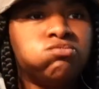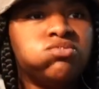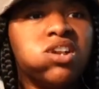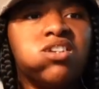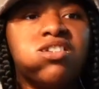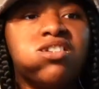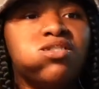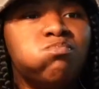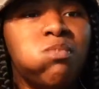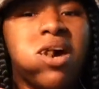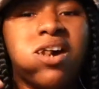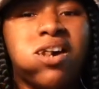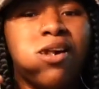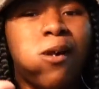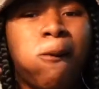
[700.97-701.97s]
And just
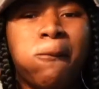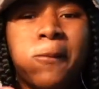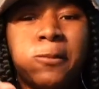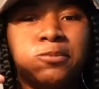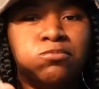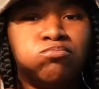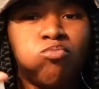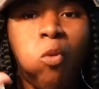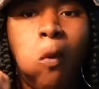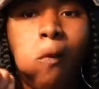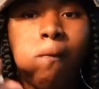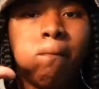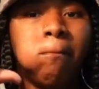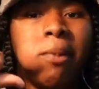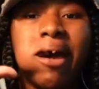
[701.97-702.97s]
make it
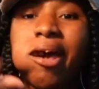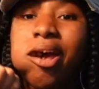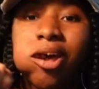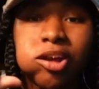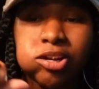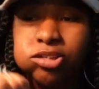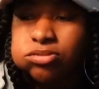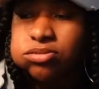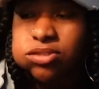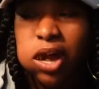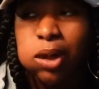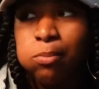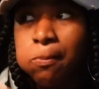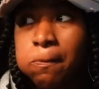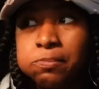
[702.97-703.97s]
bad.
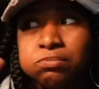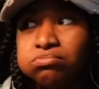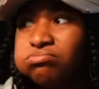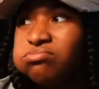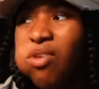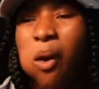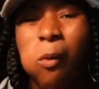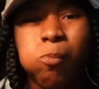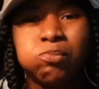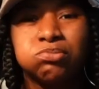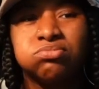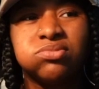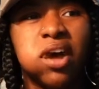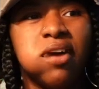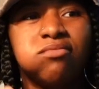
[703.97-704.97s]
Like
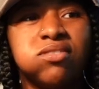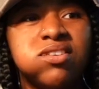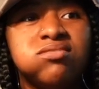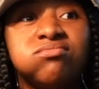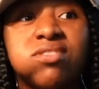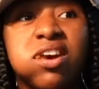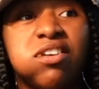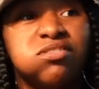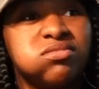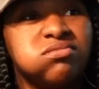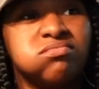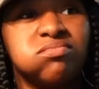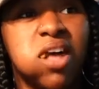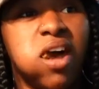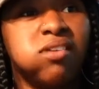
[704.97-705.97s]
these niggas,
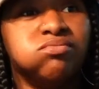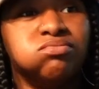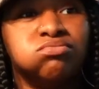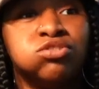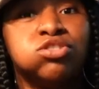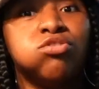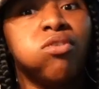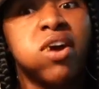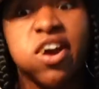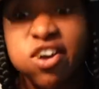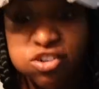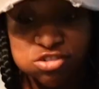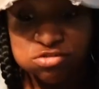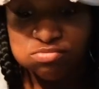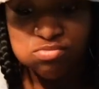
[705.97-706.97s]
like,
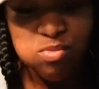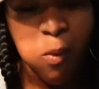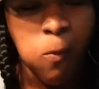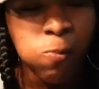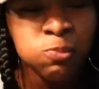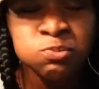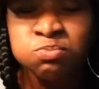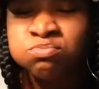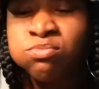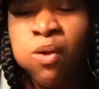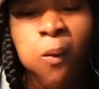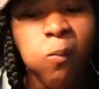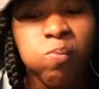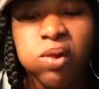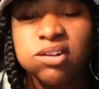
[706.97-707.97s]
trash.
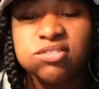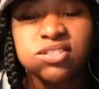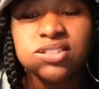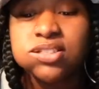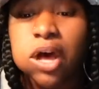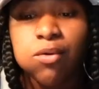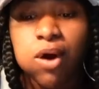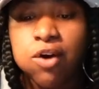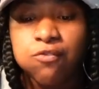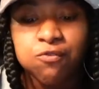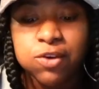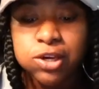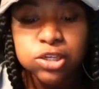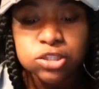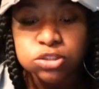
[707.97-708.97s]
Like, that's how I
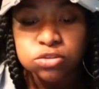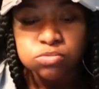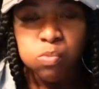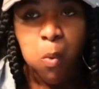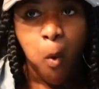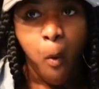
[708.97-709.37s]
feel.